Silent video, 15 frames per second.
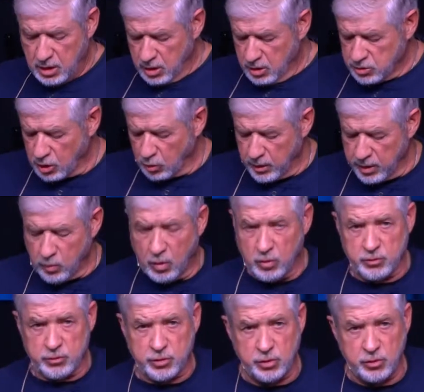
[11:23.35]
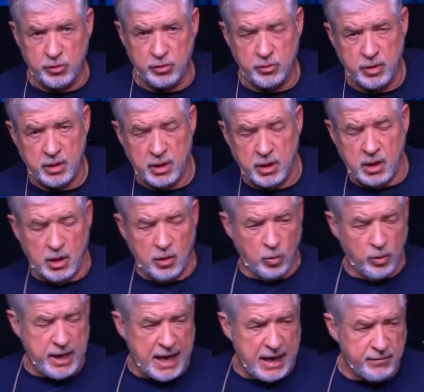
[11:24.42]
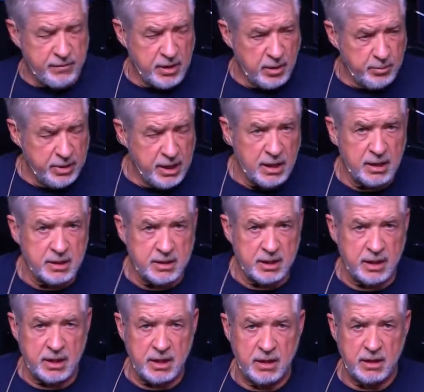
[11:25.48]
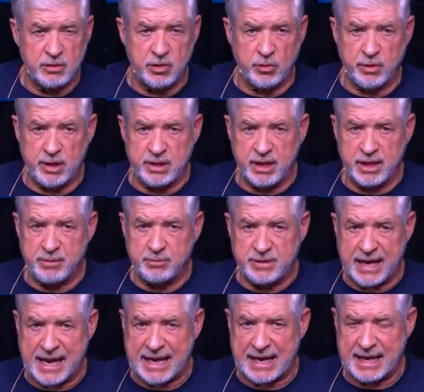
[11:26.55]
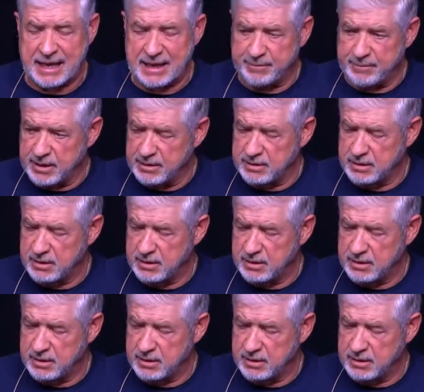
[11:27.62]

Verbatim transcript: so we want to, we have the ability to redeem time